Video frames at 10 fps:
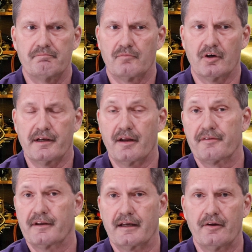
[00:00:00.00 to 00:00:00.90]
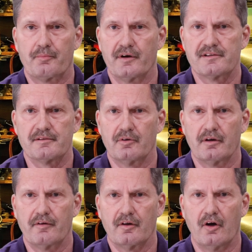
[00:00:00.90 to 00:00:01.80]
really nothing on the principal
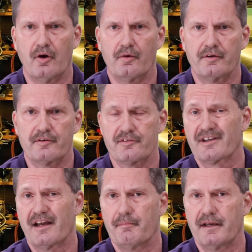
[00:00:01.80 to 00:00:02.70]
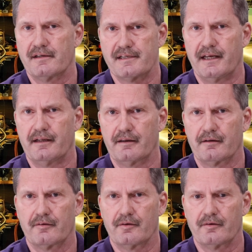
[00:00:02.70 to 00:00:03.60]
of the loan. You're just kind of
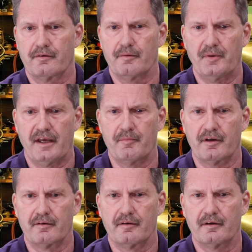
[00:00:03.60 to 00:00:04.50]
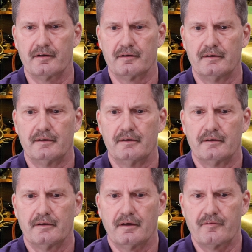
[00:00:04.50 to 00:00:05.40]
maintaining the payment of
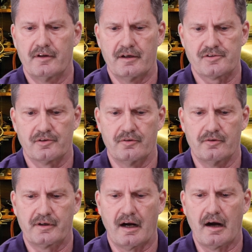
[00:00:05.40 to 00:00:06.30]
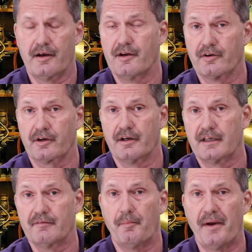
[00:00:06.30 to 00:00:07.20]
the initial new car, and then you're going to
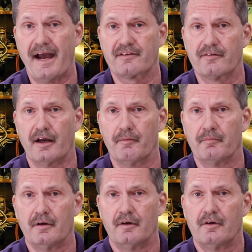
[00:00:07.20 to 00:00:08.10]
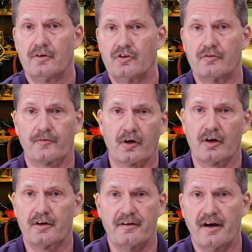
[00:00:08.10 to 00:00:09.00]
give it back to them. You've
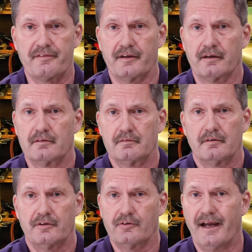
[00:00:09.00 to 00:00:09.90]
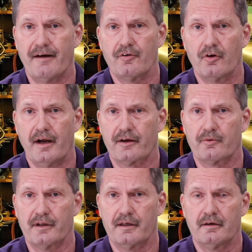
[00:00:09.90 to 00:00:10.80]
earned nothing. You have no
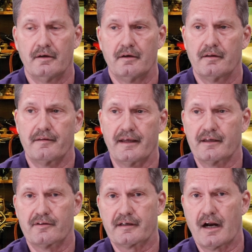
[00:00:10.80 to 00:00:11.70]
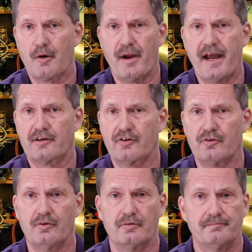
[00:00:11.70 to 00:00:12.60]
equity. They get the car back.
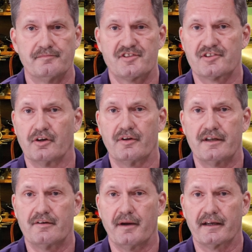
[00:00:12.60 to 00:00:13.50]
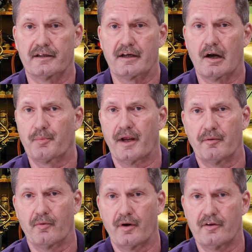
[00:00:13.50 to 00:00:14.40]
You still need to make a car
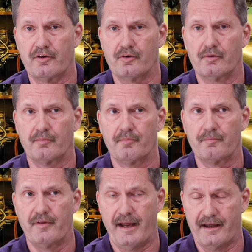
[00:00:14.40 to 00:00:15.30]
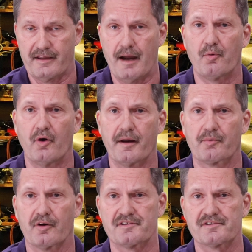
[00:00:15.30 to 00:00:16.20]
payment, whether you at that point
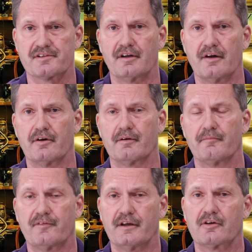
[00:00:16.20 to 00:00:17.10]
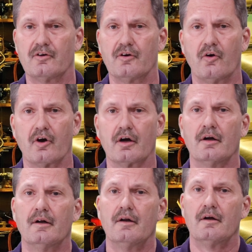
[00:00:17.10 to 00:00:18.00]
purchase another vehicle or
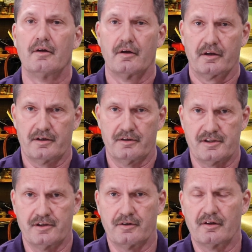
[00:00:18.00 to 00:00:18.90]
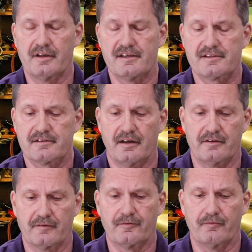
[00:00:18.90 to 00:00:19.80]
continue to lease a
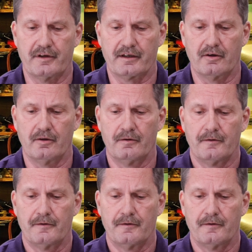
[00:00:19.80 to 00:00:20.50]
different vehicle.